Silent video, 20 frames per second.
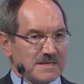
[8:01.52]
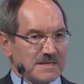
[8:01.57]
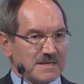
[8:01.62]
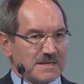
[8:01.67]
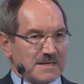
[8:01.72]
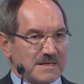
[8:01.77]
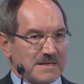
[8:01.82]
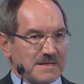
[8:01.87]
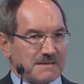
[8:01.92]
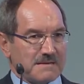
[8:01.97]

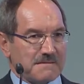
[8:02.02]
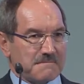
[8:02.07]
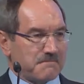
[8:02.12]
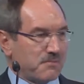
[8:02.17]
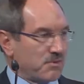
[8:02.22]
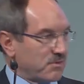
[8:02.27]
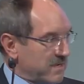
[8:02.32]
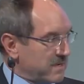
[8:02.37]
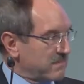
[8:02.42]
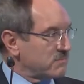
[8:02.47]
them with the
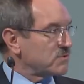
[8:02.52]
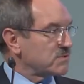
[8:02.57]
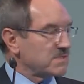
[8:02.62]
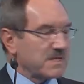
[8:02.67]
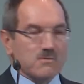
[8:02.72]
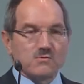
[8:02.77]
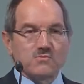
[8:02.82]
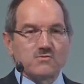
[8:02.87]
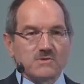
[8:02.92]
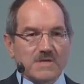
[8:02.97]

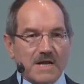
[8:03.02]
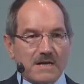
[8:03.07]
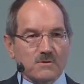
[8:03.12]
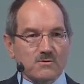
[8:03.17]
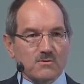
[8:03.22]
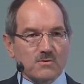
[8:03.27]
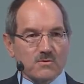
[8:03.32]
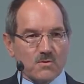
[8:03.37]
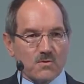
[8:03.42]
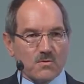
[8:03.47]
SMEs
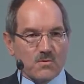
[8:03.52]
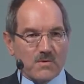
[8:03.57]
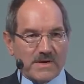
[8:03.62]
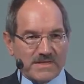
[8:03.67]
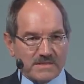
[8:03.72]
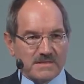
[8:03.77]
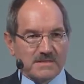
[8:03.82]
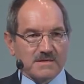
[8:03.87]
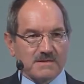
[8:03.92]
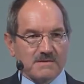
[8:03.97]
in
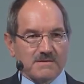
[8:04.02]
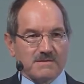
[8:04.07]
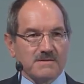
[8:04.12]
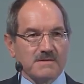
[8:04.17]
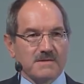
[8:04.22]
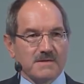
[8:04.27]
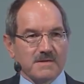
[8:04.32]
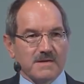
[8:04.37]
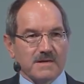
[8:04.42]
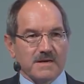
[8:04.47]
Spain,
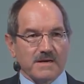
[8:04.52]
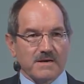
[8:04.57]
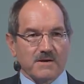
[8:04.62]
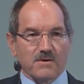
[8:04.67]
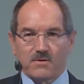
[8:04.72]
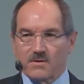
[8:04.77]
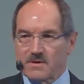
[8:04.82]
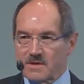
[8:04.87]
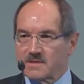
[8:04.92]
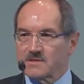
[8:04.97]

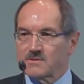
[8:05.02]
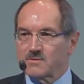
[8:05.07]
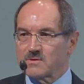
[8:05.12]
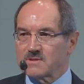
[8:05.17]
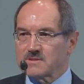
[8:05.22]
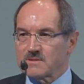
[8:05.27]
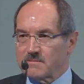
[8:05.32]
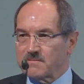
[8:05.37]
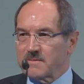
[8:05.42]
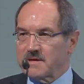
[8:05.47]

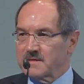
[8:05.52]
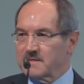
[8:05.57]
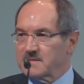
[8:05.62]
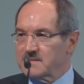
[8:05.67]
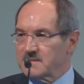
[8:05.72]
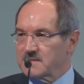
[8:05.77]
we can